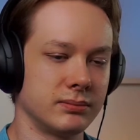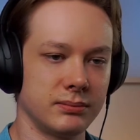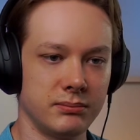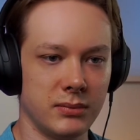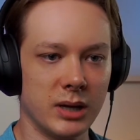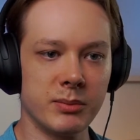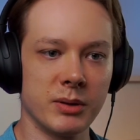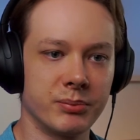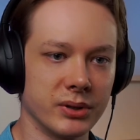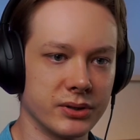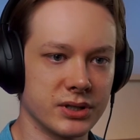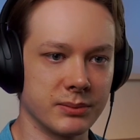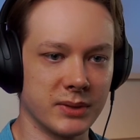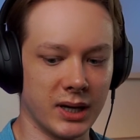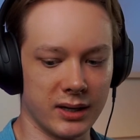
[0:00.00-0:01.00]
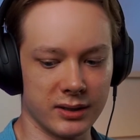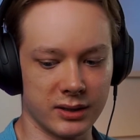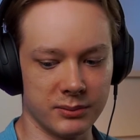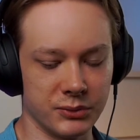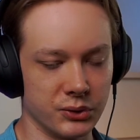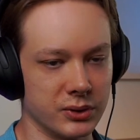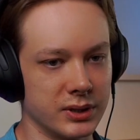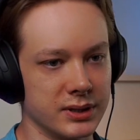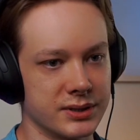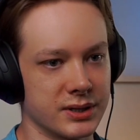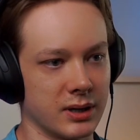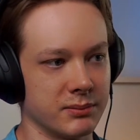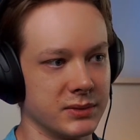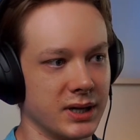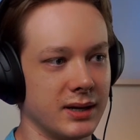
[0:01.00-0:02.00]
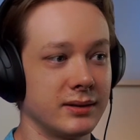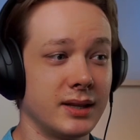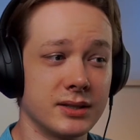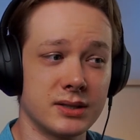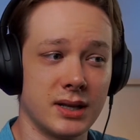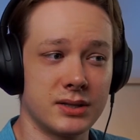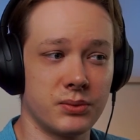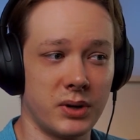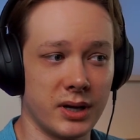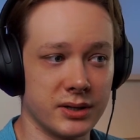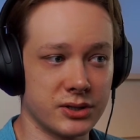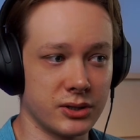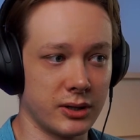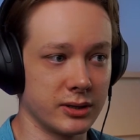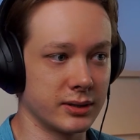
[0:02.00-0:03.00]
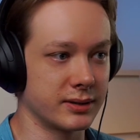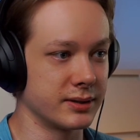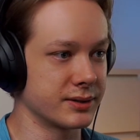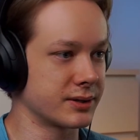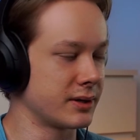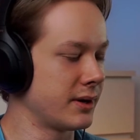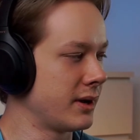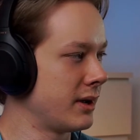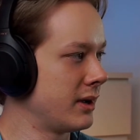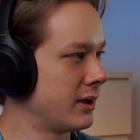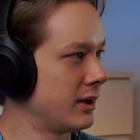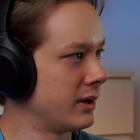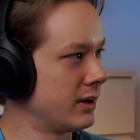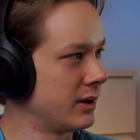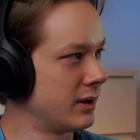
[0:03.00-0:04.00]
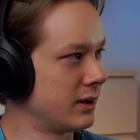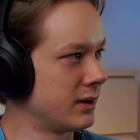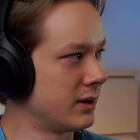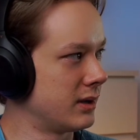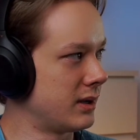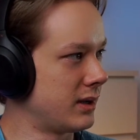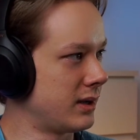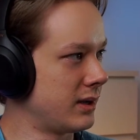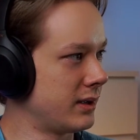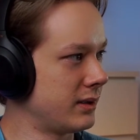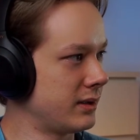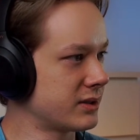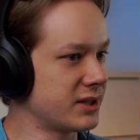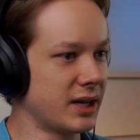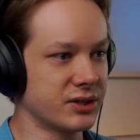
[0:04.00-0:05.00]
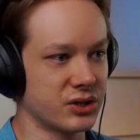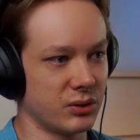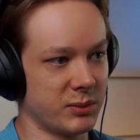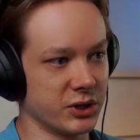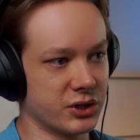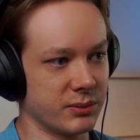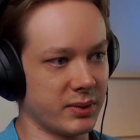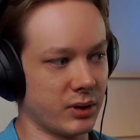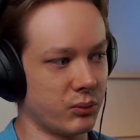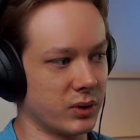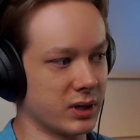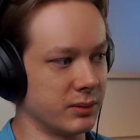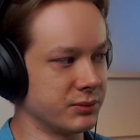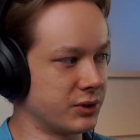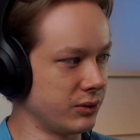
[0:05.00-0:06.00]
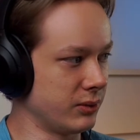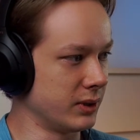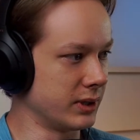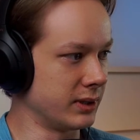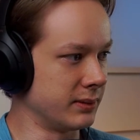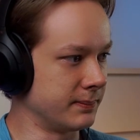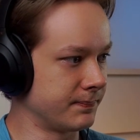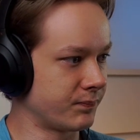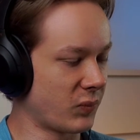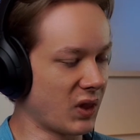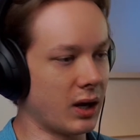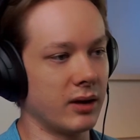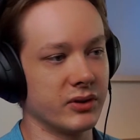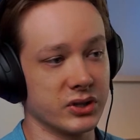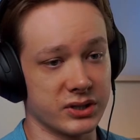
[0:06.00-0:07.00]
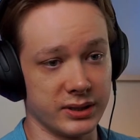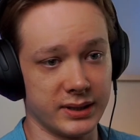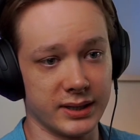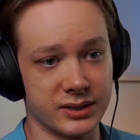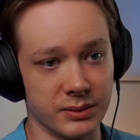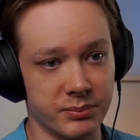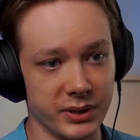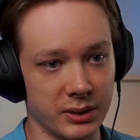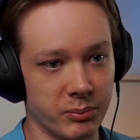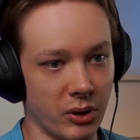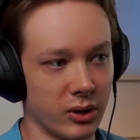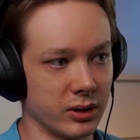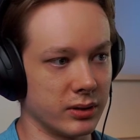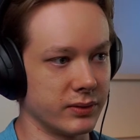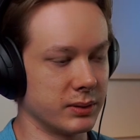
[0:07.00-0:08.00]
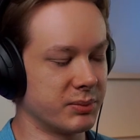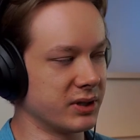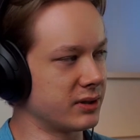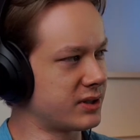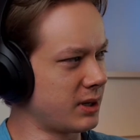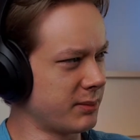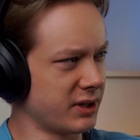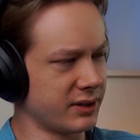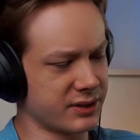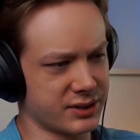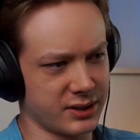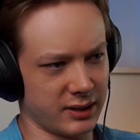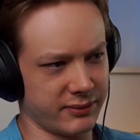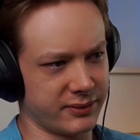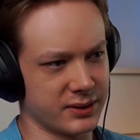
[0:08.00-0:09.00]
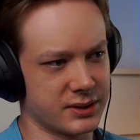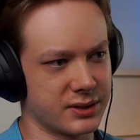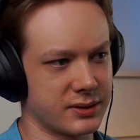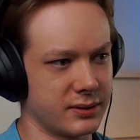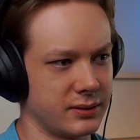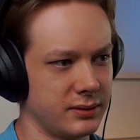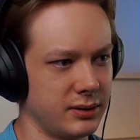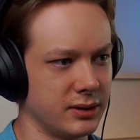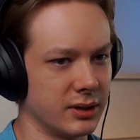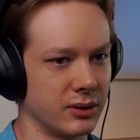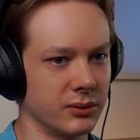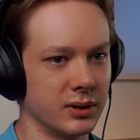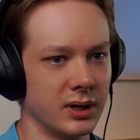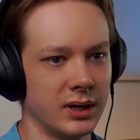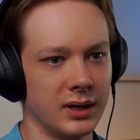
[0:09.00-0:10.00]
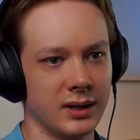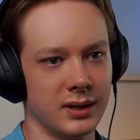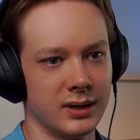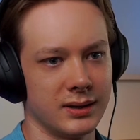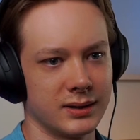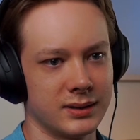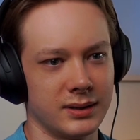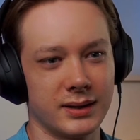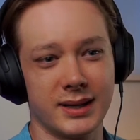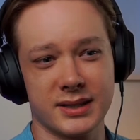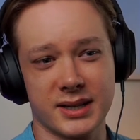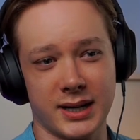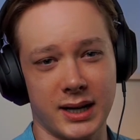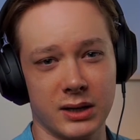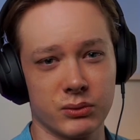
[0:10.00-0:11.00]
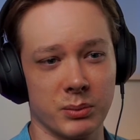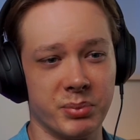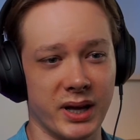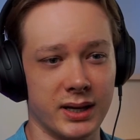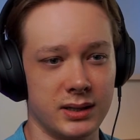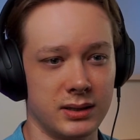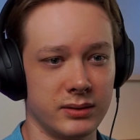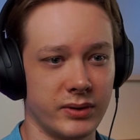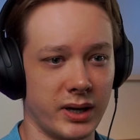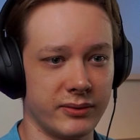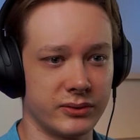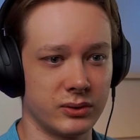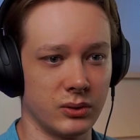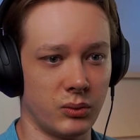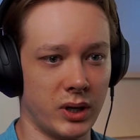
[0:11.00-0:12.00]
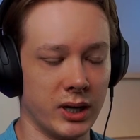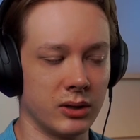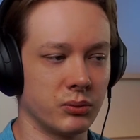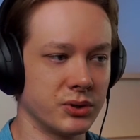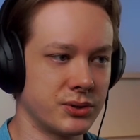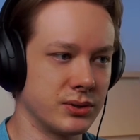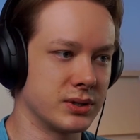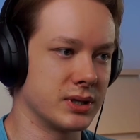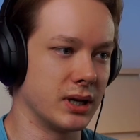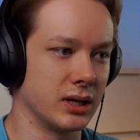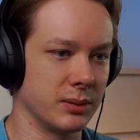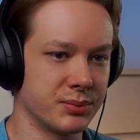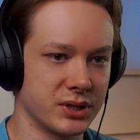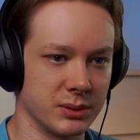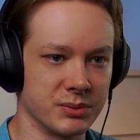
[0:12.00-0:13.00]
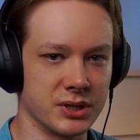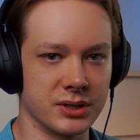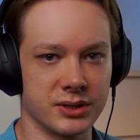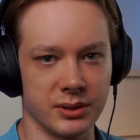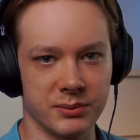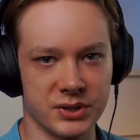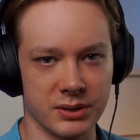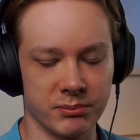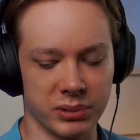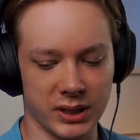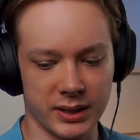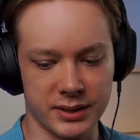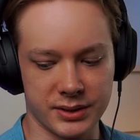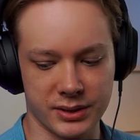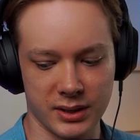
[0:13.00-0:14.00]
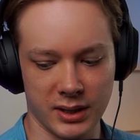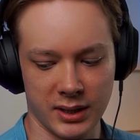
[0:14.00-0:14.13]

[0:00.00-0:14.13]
Maybe build some kind of community someday. That's why I started this. It's not so much about what I'm doing. Obviously, that's a big part of it. But some of this stuff is, it gets kind of repetitive after a while. Once you set up some systems in place,